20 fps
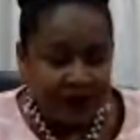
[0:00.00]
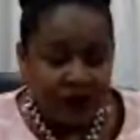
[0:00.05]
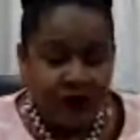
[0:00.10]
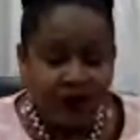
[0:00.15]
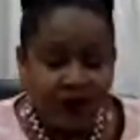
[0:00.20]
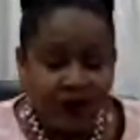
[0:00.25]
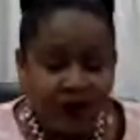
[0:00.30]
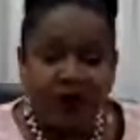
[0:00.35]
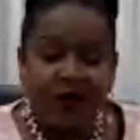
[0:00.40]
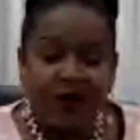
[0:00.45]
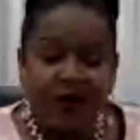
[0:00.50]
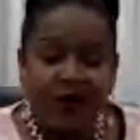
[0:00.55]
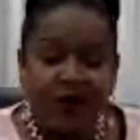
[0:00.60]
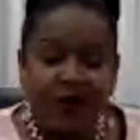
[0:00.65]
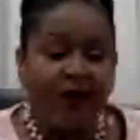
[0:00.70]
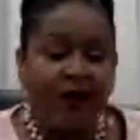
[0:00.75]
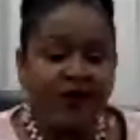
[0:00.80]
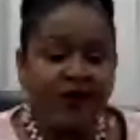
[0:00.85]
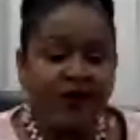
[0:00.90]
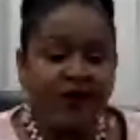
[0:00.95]
You're talking
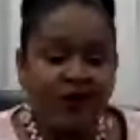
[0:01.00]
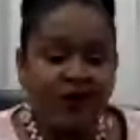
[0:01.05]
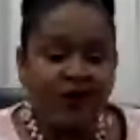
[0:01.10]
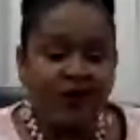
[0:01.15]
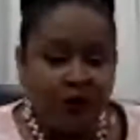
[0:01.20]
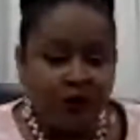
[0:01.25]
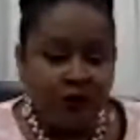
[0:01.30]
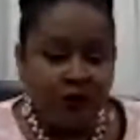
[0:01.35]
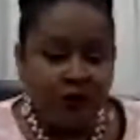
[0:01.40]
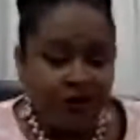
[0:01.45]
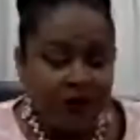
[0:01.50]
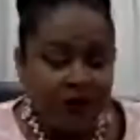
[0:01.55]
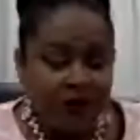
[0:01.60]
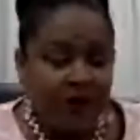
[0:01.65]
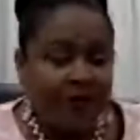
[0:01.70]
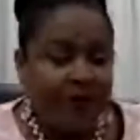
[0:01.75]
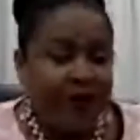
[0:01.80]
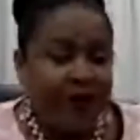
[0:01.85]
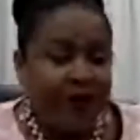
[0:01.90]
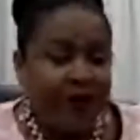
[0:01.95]
about drought,
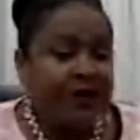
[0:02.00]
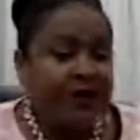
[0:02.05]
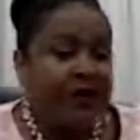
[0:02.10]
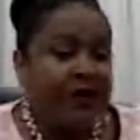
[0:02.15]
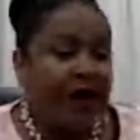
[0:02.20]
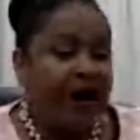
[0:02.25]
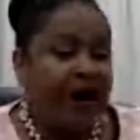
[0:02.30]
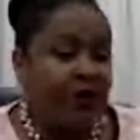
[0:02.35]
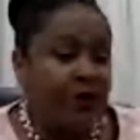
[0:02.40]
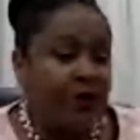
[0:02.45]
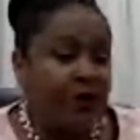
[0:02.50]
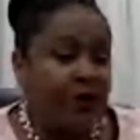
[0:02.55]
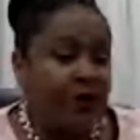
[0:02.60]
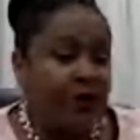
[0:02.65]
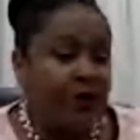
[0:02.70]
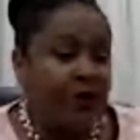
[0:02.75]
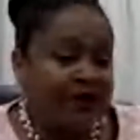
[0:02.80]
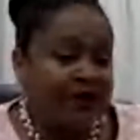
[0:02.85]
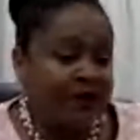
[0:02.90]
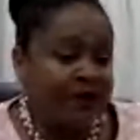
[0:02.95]
but we are going
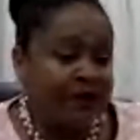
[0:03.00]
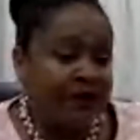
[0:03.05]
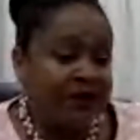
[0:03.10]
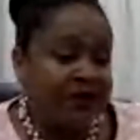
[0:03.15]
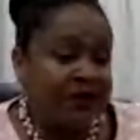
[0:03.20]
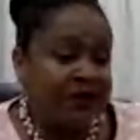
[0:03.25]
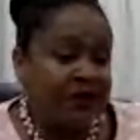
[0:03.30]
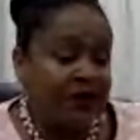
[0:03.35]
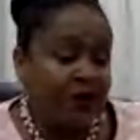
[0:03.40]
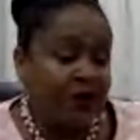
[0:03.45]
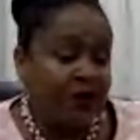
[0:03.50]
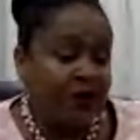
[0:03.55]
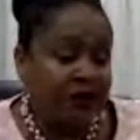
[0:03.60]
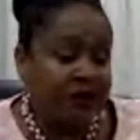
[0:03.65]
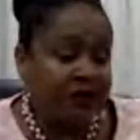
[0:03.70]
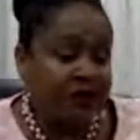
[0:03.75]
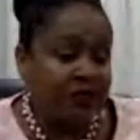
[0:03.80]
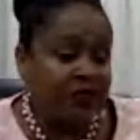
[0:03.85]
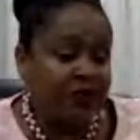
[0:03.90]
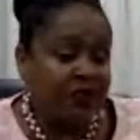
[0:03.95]
to experience
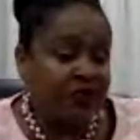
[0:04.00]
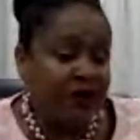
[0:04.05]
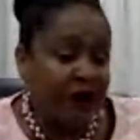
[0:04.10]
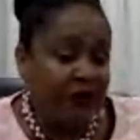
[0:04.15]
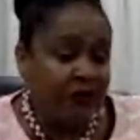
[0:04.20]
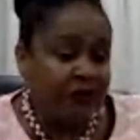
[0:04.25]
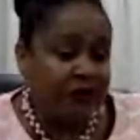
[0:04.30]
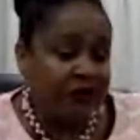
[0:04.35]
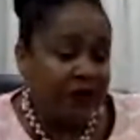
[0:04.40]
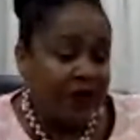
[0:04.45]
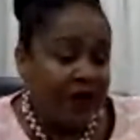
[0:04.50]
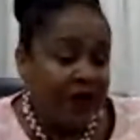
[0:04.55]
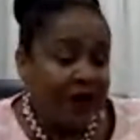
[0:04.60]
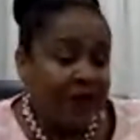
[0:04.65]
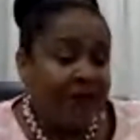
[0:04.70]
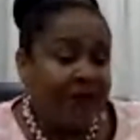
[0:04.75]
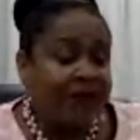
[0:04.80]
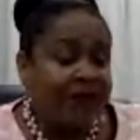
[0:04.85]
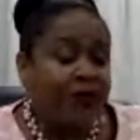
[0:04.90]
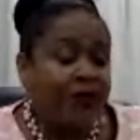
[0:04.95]
long-term drought,
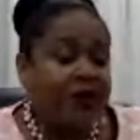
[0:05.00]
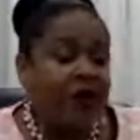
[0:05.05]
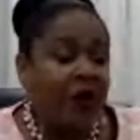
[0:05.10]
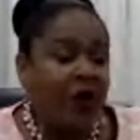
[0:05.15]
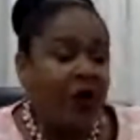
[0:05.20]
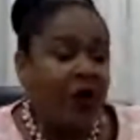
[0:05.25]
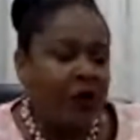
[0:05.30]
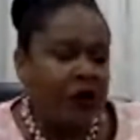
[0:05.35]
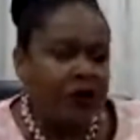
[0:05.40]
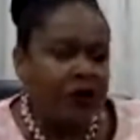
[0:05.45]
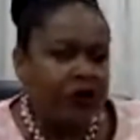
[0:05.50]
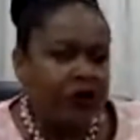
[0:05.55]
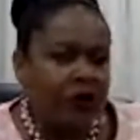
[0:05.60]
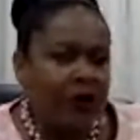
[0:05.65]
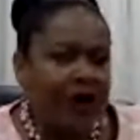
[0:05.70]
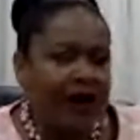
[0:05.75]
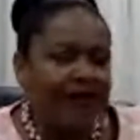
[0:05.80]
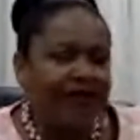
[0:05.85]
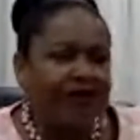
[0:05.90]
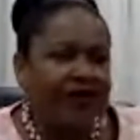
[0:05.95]
but we also
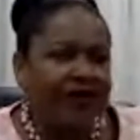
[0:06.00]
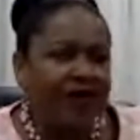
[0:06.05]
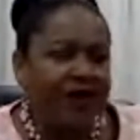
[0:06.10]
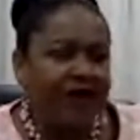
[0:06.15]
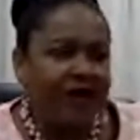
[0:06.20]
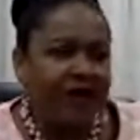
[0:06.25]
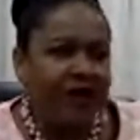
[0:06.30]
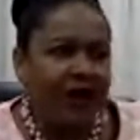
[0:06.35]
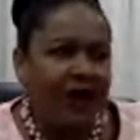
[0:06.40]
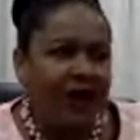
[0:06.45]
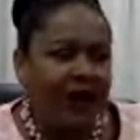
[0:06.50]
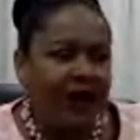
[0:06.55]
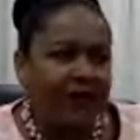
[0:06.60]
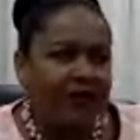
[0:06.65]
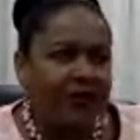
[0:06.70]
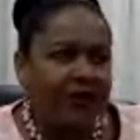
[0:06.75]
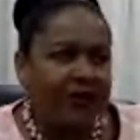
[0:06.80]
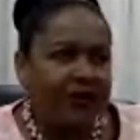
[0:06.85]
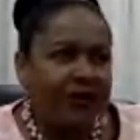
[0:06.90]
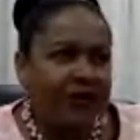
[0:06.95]
have a,
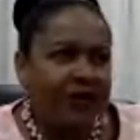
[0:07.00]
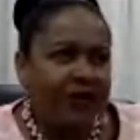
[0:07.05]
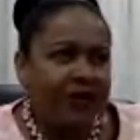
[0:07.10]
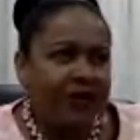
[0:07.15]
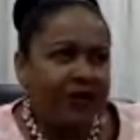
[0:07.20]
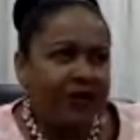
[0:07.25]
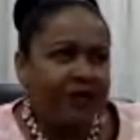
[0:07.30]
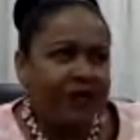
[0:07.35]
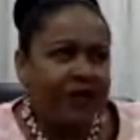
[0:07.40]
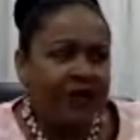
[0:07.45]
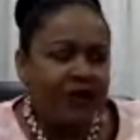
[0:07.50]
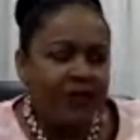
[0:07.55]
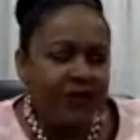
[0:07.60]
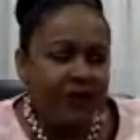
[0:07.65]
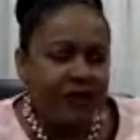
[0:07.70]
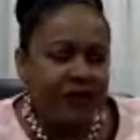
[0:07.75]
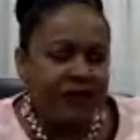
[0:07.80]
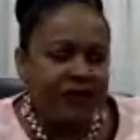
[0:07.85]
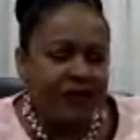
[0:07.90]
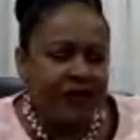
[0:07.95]
um,
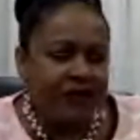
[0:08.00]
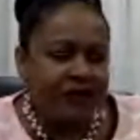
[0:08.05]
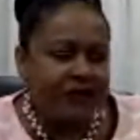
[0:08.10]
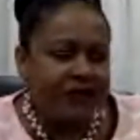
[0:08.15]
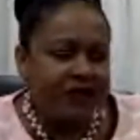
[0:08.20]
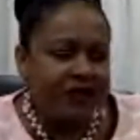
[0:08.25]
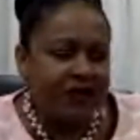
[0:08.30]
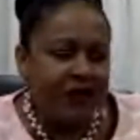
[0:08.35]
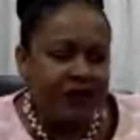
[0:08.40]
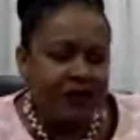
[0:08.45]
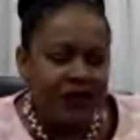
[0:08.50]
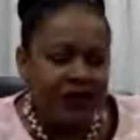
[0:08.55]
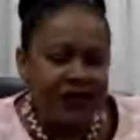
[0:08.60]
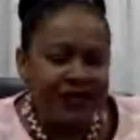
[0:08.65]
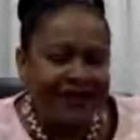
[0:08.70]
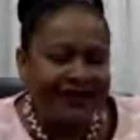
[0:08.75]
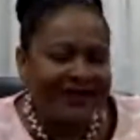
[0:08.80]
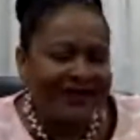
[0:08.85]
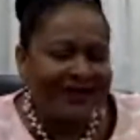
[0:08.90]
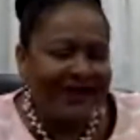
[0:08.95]
periods of such
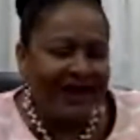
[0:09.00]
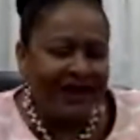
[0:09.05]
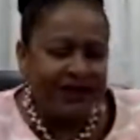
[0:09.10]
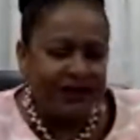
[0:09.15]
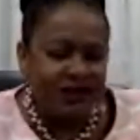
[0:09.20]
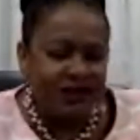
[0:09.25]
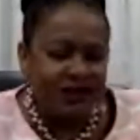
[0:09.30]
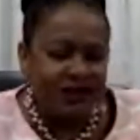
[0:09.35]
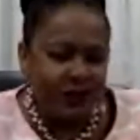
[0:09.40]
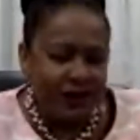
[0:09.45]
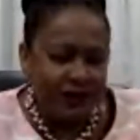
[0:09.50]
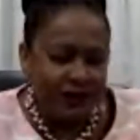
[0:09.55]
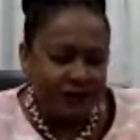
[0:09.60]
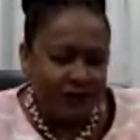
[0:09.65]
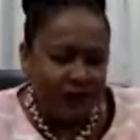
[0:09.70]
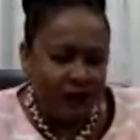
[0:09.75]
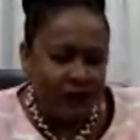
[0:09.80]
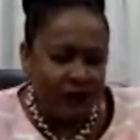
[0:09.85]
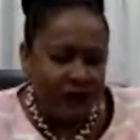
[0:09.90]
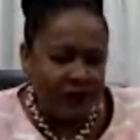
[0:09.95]
intense
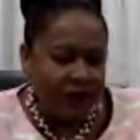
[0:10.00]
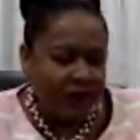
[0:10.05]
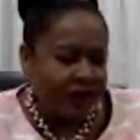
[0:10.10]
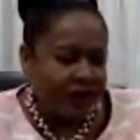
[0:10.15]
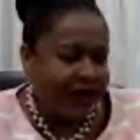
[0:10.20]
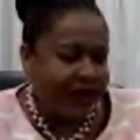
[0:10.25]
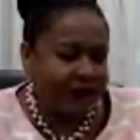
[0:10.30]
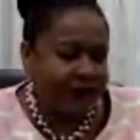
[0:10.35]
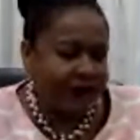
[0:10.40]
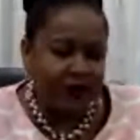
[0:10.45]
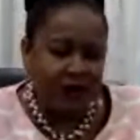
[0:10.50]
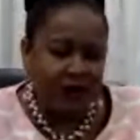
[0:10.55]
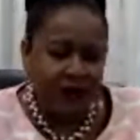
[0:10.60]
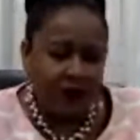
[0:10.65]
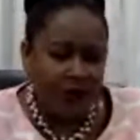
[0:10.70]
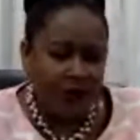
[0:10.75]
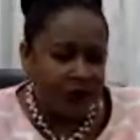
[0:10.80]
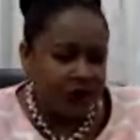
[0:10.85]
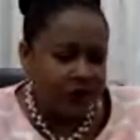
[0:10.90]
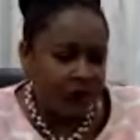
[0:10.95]
rainfall that we are
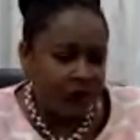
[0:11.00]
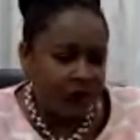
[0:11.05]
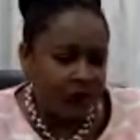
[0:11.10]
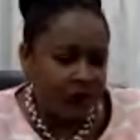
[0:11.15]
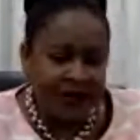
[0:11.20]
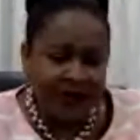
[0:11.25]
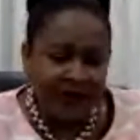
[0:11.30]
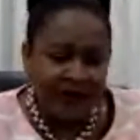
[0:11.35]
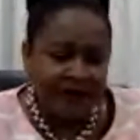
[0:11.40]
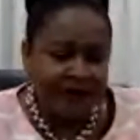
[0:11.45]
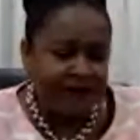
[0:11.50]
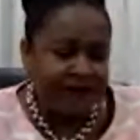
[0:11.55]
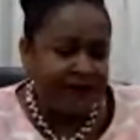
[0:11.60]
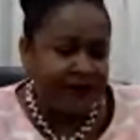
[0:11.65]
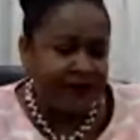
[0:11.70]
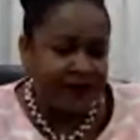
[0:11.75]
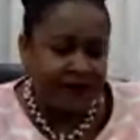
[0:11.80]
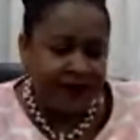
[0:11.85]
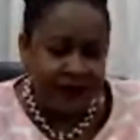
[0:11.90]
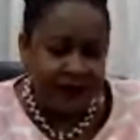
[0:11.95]
also dealing with
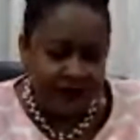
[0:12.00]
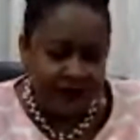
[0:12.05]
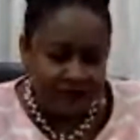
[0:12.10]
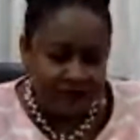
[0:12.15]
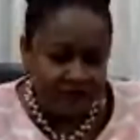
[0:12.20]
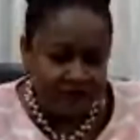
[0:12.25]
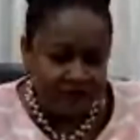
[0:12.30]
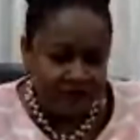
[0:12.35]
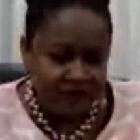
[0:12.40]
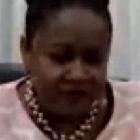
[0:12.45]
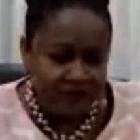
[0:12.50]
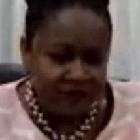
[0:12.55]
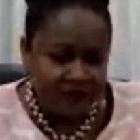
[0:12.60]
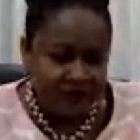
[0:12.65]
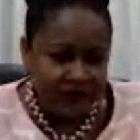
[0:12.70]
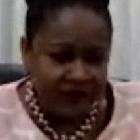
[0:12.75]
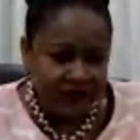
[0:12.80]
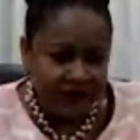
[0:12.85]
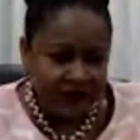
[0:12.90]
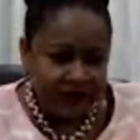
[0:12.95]
flooding.
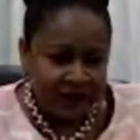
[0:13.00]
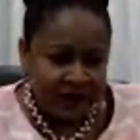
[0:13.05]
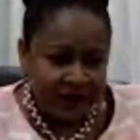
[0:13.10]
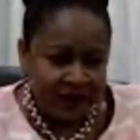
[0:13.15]
Right.